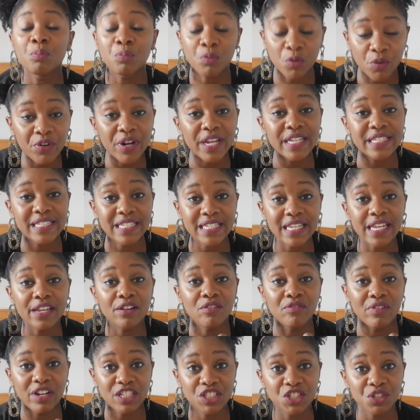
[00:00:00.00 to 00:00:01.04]
creating a
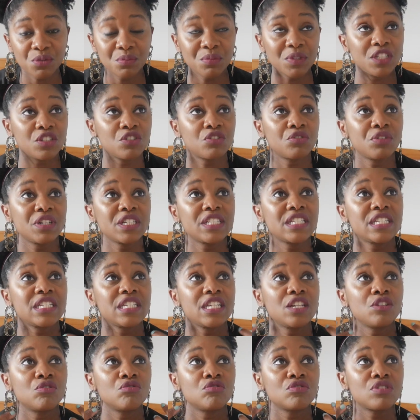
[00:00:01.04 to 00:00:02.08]
regimen,
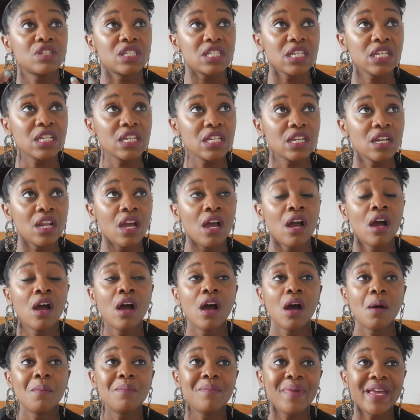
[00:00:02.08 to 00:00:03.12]
creating a routine,
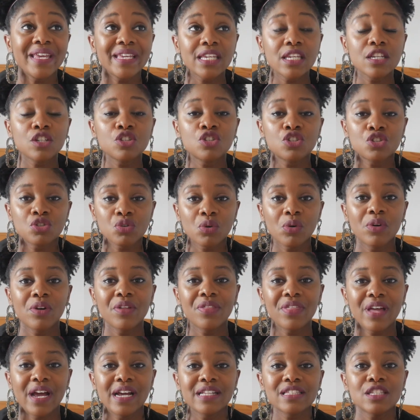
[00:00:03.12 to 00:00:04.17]
making sure
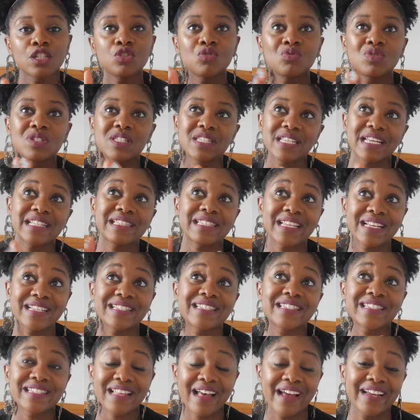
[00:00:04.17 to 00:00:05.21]
that you set
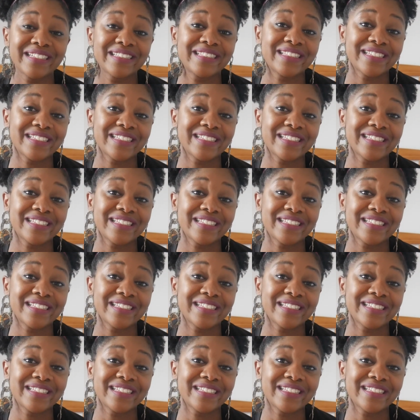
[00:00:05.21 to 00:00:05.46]
aside